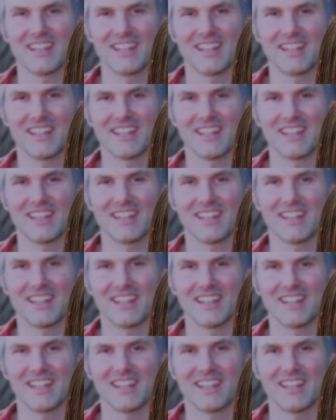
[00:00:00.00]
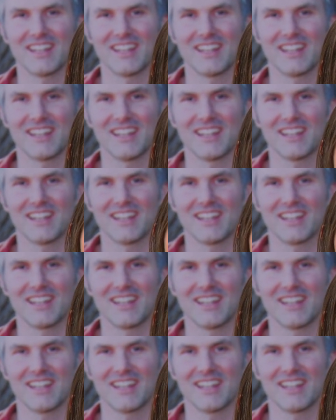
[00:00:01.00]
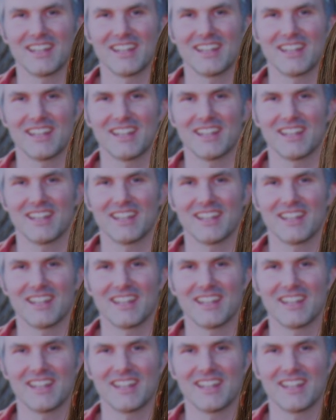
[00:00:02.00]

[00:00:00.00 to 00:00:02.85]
[no speech]